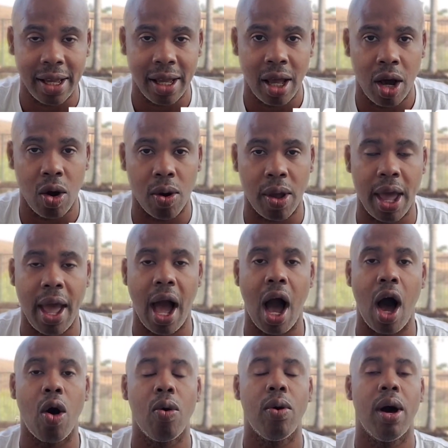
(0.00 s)
Okay,
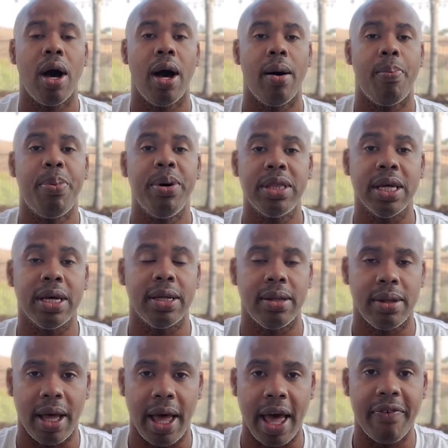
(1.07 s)
I'll put the
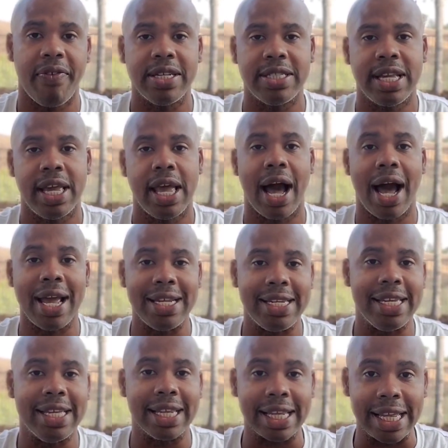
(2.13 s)
FSA
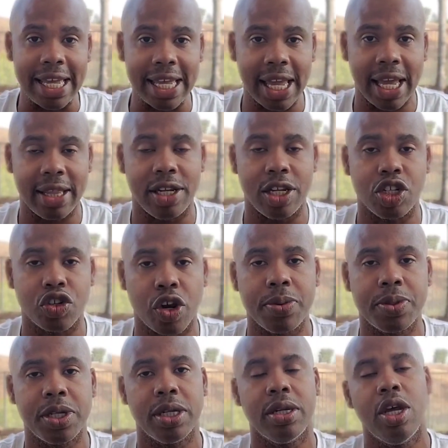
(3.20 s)
ID link in the
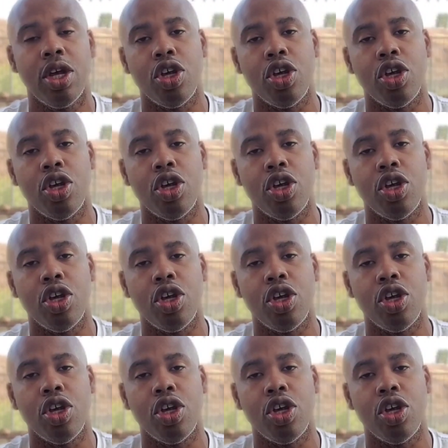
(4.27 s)
description.